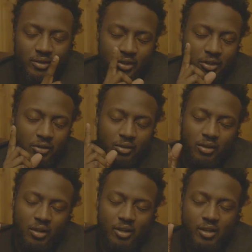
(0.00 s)
So
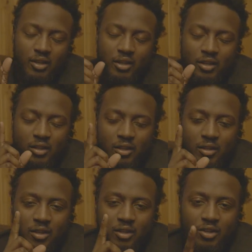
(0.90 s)

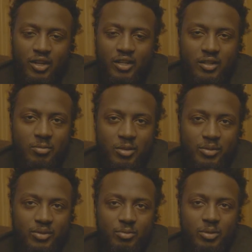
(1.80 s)
create good
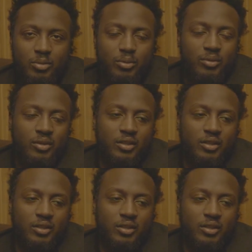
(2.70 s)
moments with people,